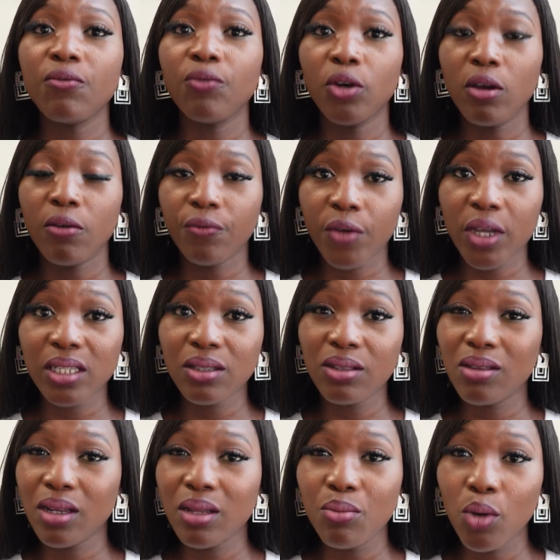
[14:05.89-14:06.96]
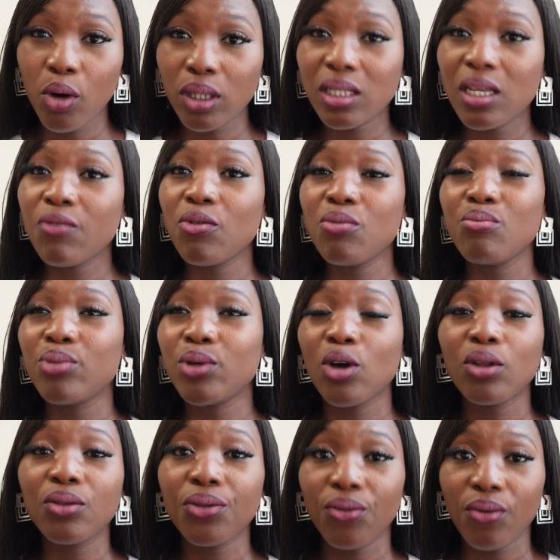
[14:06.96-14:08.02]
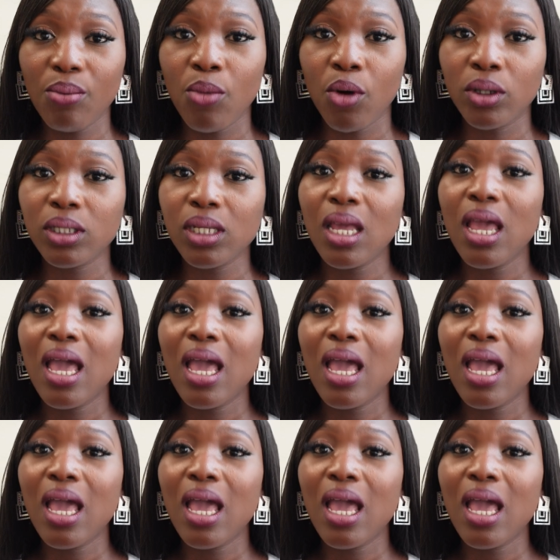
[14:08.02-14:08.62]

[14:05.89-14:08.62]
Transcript: for your first 3 months, even beyond 3 months,